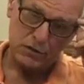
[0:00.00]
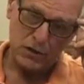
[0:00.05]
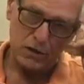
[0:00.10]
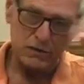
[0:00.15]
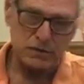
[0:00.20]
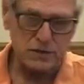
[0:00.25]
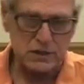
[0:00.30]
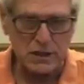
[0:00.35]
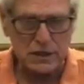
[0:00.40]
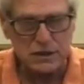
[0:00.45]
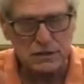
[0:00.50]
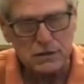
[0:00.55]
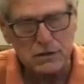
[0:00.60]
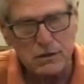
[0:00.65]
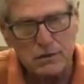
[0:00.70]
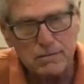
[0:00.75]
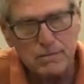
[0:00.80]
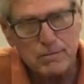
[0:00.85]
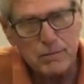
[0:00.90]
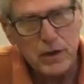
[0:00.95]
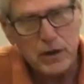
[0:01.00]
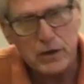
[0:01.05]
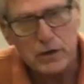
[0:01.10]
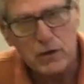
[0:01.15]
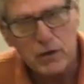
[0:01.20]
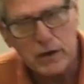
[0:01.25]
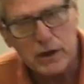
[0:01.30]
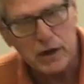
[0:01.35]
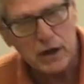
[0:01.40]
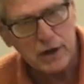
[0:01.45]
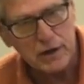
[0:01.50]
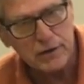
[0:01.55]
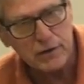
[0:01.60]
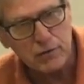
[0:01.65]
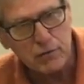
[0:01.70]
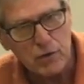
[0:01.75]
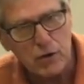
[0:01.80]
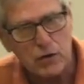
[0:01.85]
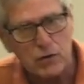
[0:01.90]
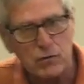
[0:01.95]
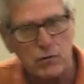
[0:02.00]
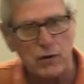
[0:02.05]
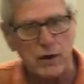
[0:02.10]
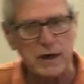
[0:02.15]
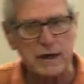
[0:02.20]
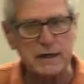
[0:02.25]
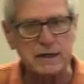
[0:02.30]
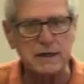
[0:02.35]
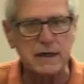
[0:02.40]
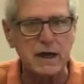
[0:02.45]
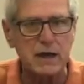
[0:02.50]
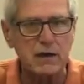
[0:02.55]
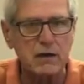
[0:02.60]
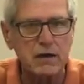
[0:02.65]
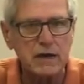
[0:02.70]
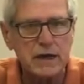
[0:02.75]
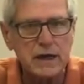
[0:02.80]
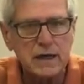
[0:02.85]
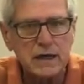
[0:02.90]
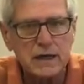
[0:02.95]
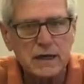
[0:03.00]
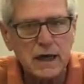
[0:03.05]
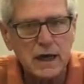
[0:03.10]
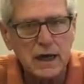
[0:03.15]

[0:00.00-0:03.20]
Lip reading: those things are going on in the roadway area.